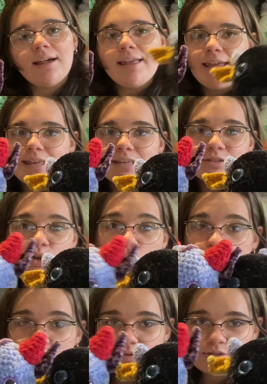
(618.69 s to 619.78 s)
It is
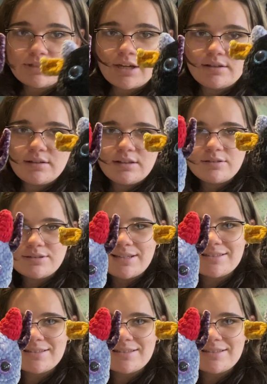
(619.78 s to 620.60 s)
almost done. It looks like